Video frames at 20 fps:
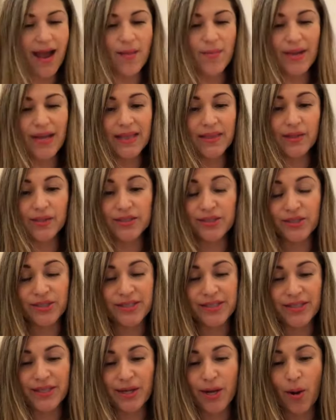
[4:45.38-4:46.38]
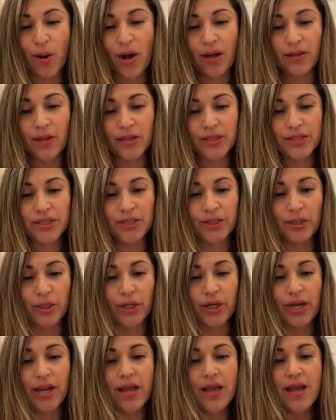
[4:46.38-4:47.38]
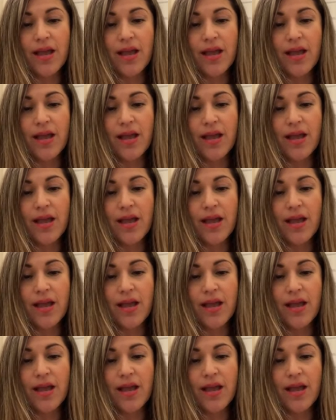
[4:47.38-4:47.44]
And there's just, a lot to learn.